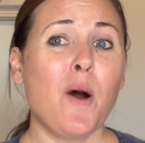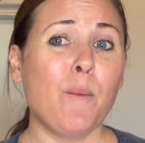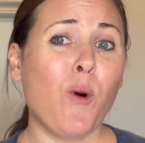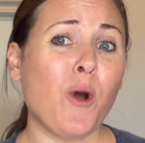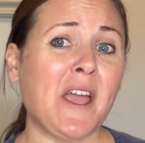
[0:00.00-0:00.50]

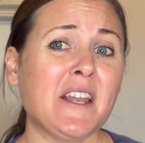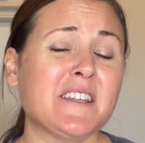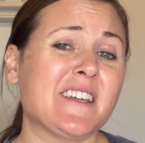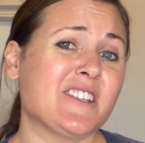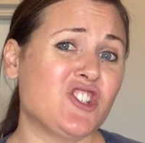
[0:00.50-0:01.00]
Point,
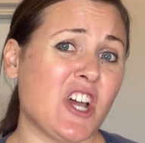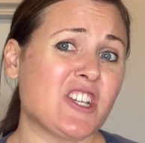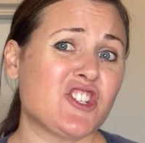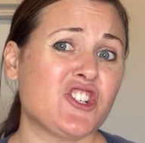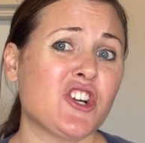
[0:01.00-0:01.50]

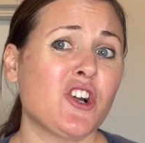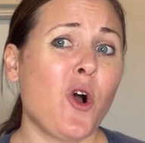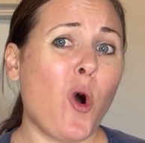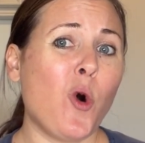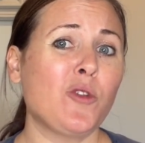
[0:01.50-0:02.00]
gesture,
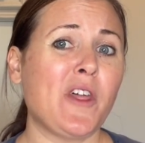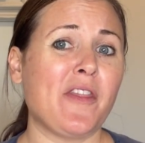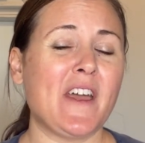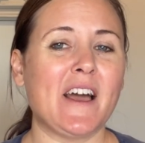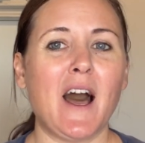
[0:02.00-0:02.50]
hold the
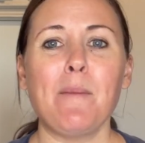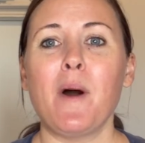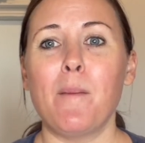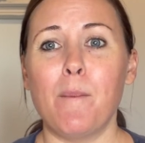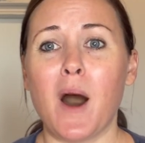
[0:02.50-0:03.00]
thing up,
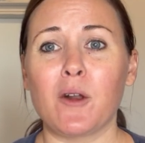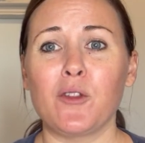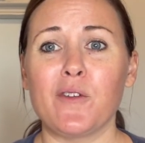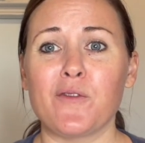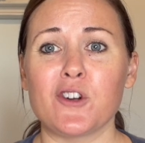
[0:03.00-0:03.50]
model
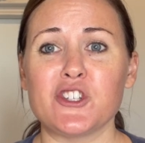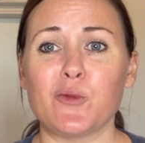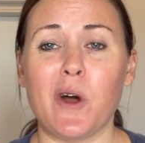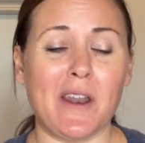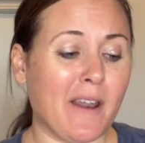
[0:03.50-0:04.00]
the first
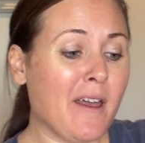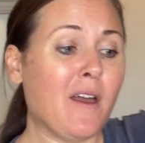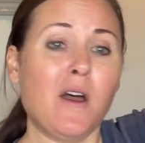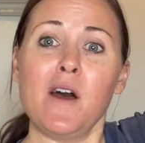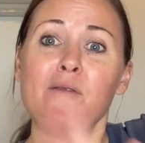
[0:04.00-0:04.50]
one.
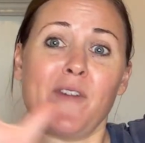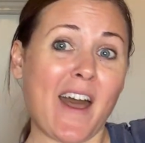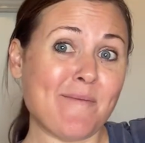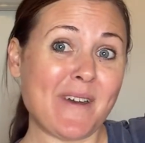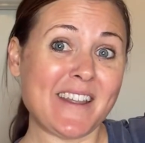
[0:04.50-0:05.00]

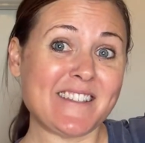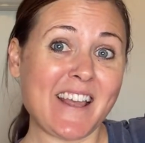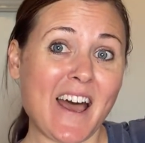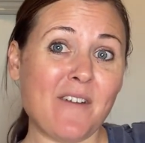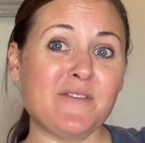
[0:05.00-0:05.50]
5 minutes
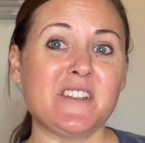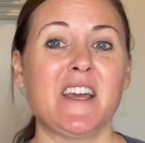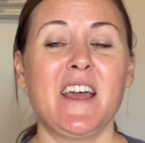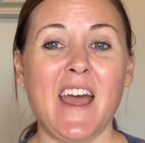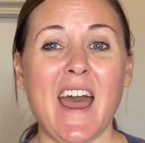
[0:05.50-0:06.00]
left.
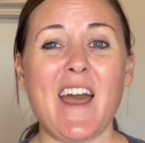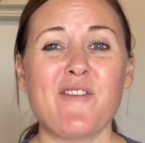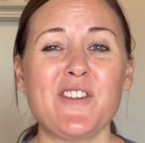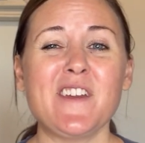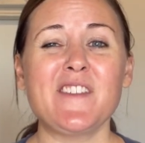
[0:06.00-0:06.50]

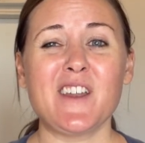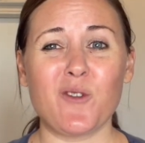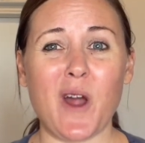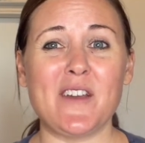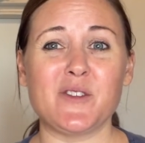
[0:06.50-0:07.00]
Everything that
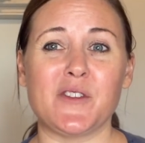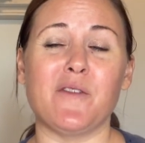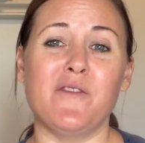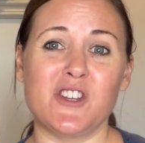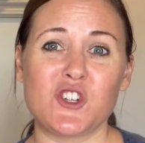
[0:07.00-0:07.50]
arrives with the
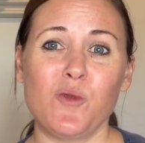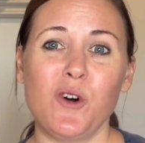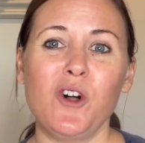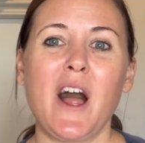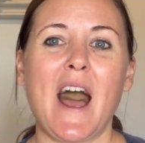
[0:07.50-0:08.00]

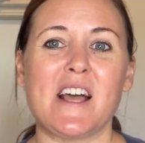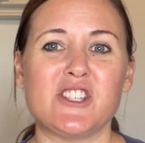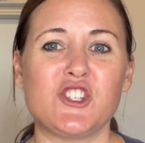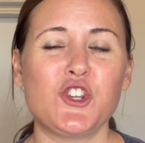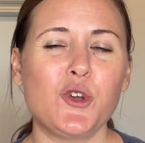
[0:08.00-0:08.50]
visual has
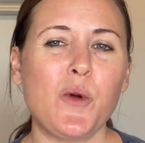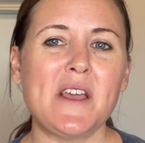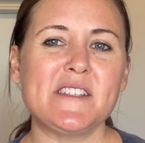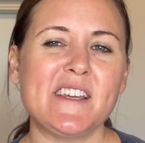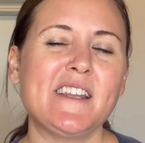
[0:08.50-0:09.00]
2
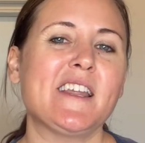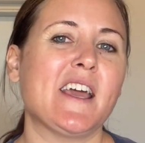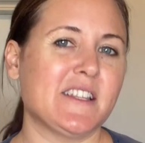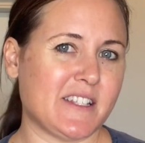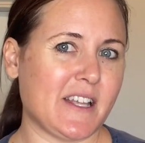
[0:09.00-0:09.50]
ways in
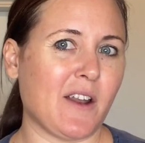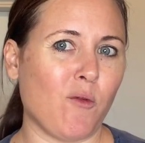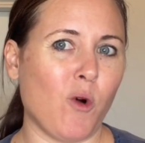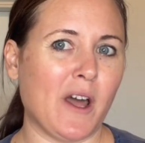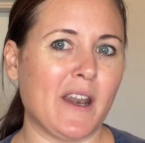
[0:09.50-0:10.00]
instead of 1.